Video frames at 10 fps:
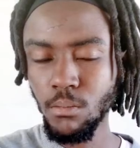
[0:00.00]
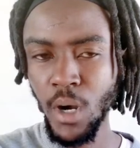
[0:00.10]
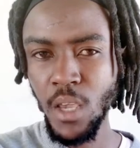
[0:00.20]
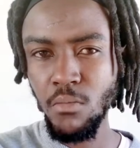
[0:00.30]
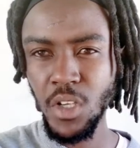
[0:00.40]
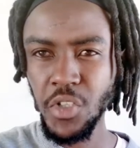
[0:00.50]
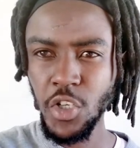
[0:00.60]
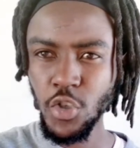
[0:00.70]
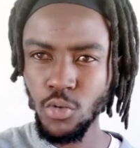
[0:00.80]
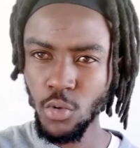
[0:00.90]
My
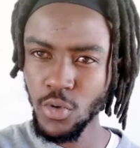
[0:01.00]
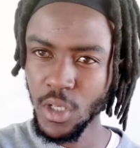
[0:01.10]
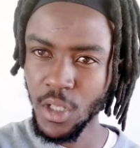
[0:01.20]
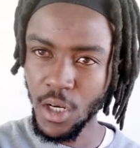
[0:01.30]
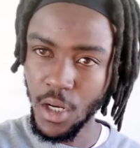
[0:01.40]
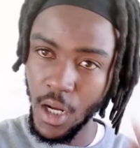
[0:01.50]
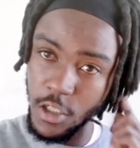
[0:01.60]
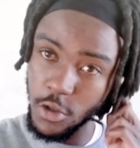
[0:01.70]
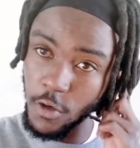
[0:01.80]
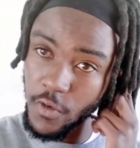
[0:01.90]
message to those that are
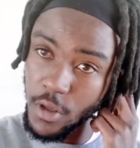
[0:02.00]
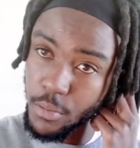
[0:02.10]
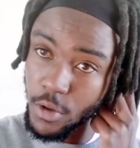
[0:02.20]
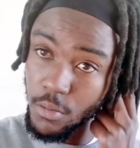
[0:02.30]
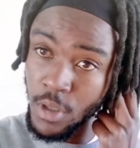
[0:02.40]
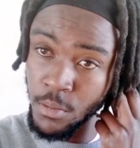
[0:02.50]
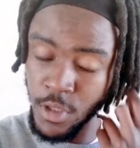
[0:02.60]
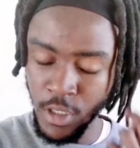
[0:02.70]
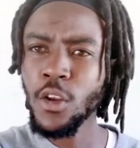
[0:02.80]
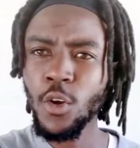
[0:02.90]
solving
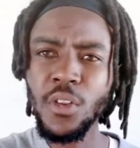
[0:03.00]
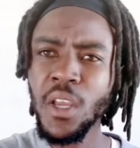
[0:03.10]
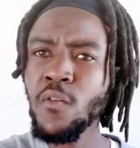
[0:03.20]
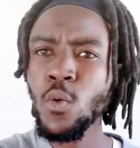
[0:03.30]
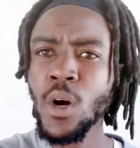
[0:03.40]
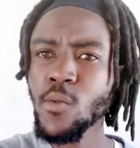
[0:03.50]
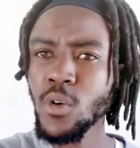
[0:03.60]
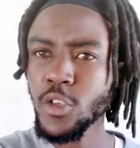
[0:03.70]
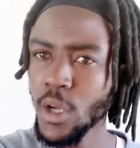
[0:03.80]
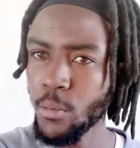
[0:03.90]
problems: not everyone
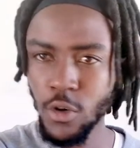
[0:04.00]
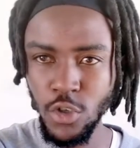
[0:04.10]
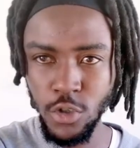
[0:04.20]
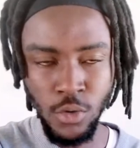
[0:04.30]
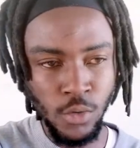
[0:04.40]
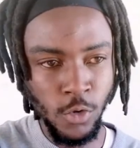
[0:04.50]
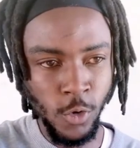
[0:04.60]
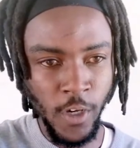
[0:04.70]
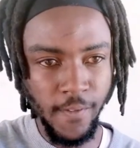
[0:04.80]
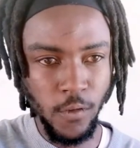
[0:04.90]
will support you.
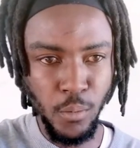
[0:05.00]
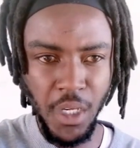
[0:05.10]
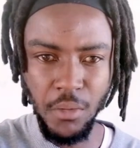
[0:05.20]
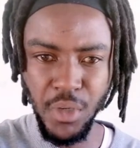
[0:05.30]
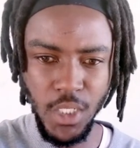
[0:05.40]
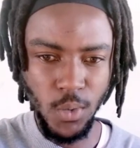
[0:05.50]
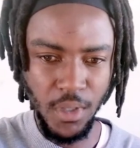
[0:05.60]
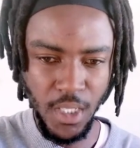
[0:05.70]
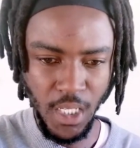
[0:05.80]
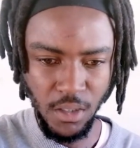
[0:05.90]
You have to make peace
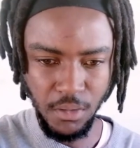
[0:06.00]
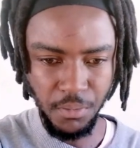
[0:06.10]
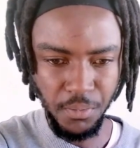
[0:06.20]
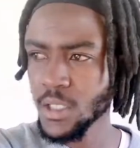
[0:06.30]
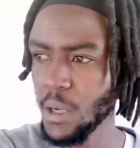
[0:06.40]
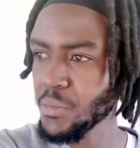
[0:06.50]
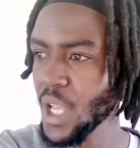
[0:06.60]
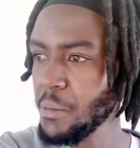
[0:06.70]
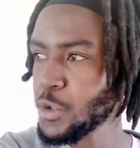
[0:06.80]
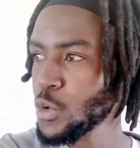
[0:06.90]
with that.
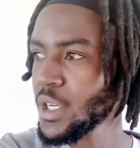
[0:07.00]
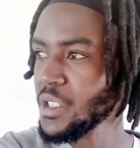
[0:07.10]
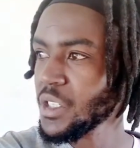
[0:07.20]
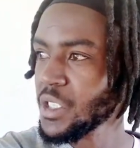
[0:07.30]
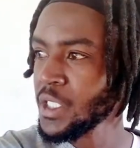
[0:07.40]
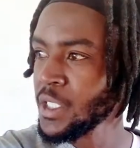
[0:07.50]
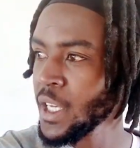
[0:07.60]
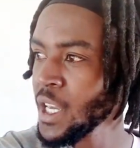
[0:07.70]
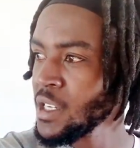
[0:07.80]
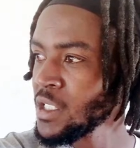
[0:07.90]
Sometimes you can
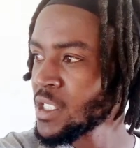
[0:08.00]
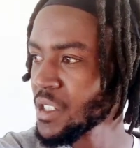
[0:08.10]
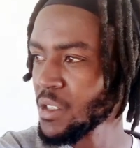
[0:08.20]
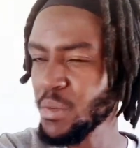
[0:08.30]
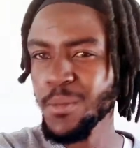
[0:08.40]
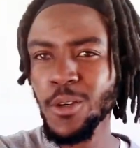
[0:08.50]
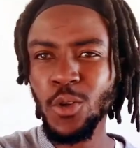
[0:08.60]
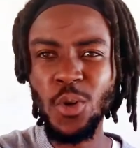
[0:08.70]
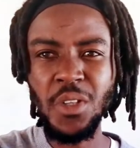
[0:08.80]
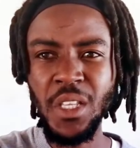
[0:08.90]
create and people
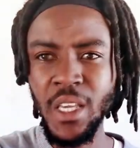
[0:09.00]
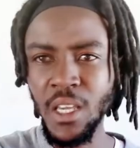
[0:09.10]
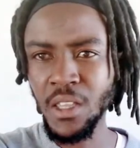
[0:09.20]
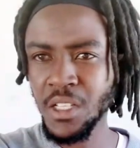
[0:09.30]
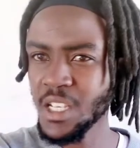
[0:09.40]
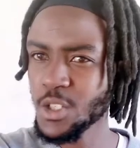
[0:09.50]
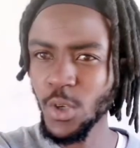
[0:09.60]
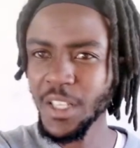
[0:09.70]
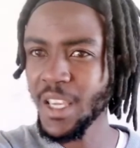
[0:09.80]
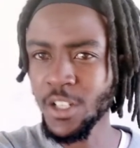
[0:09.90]
don't care, they just
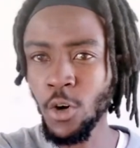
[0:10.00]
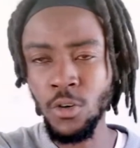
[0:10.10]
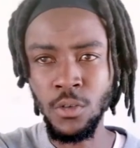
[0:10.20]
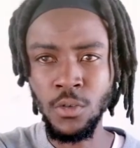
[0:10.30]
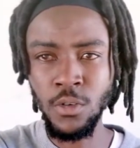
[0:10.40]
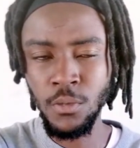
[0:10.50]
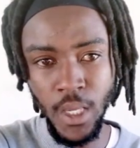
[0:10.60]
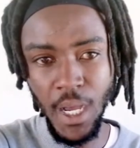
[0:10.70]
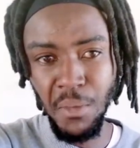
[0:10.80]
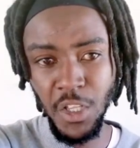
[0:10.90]
don't care at all, you know.
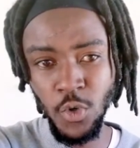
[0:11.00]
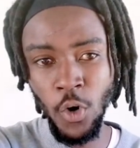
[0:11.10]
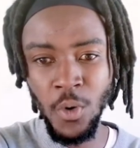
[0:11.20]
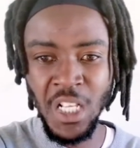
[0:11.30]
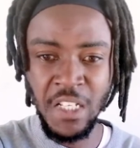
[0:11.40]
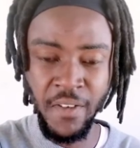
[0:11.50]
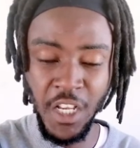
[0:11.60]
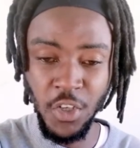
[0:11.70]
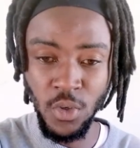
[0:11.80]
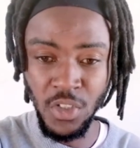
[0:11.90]
Yeah, but you always
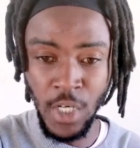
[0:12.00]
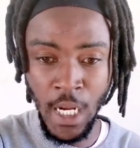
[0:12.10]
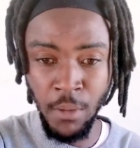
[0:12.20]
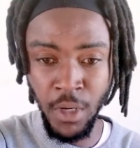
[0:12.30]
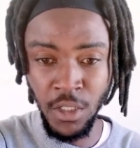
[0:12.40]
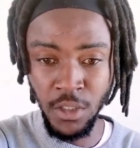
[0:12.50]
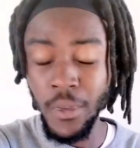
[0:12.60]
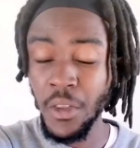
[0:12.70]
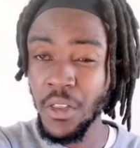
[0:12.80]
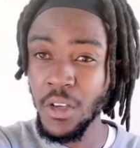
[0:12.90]
find your tribe, and
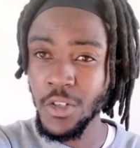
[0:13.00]
the thing